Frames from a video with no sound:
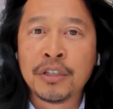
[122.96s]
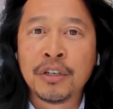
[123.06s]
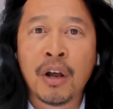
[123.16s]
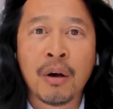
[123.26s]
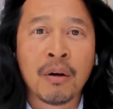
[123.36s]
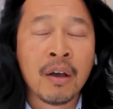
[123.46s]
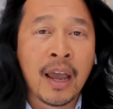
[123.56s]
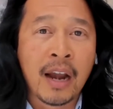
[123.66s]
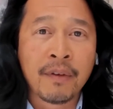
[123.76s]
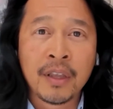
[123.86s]
you know,
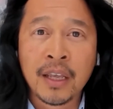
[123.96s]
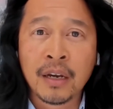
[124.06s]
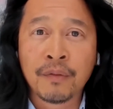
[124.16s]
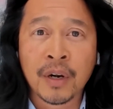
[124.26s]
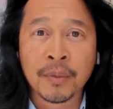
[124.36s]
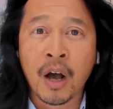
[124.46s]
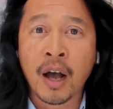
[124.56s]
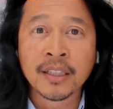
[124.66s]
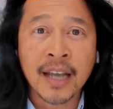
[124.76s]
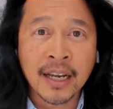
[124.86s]
everything from
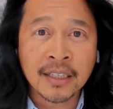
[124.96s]
contact